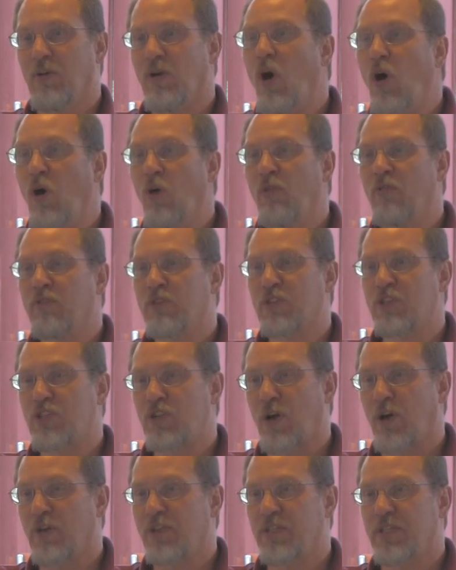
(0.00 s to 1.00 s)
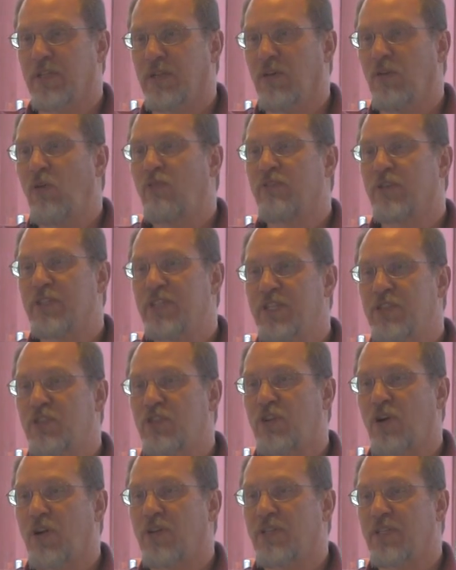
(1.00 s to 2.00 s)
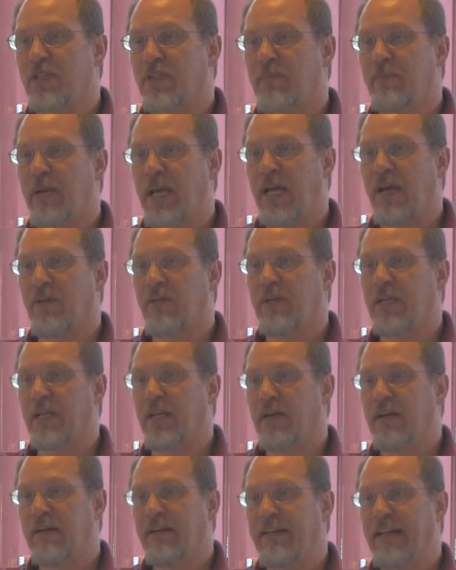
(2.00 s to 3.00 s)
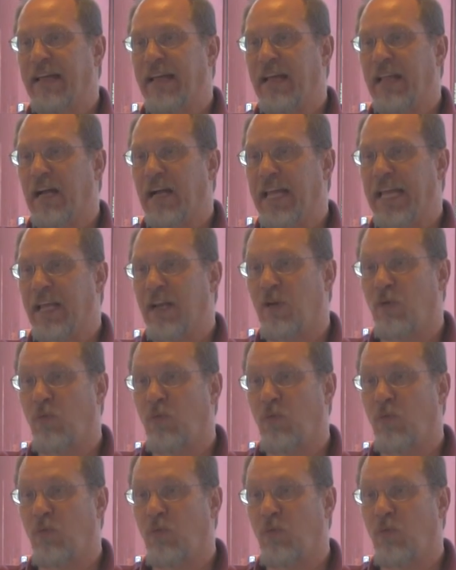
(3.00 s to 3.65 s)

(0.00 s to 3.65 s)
over discharging the battery at a